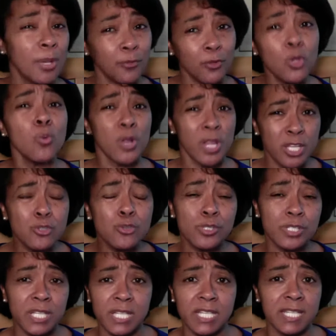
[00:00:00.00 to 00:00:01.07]
if you were
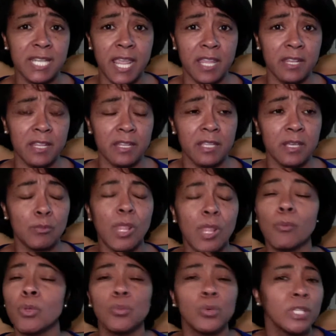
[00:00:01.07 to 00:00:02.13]
interested in dating him, like,
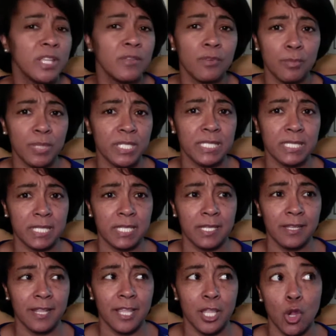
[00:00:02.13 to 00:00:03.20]
we wouldn't even be sitting
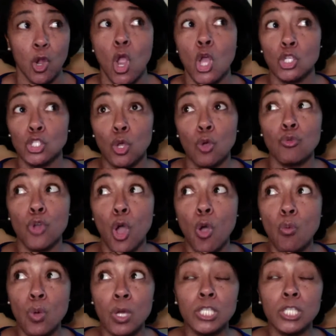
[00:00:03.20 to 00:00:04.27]
here. So no
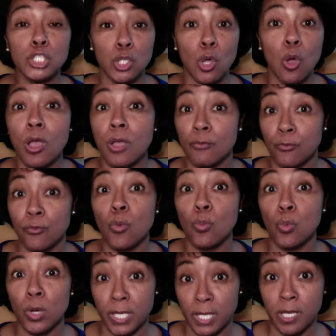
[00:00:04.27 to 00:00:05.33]
one saw it for
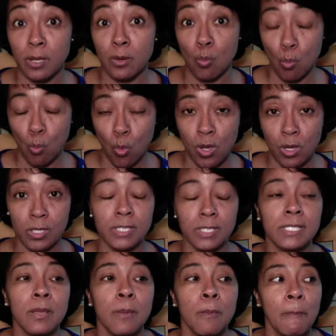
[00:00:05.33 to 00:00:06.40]
what it was.
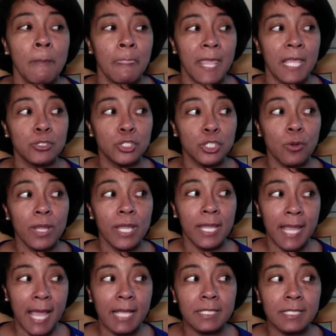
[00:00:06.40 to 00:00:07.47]
And so it
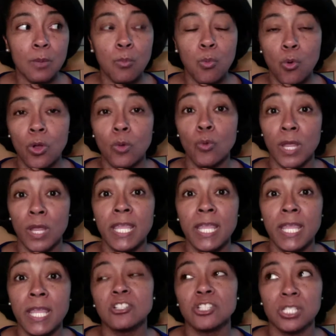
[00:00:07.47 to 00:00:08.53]
got to a point where he
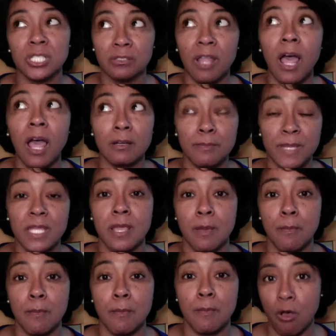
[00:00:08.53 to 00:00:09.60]
actually locked me in
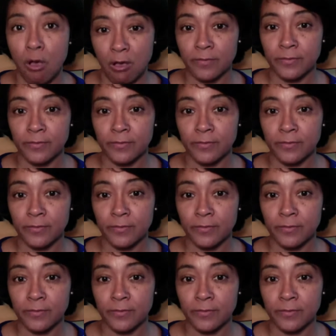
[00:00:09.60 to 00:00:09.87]
my office.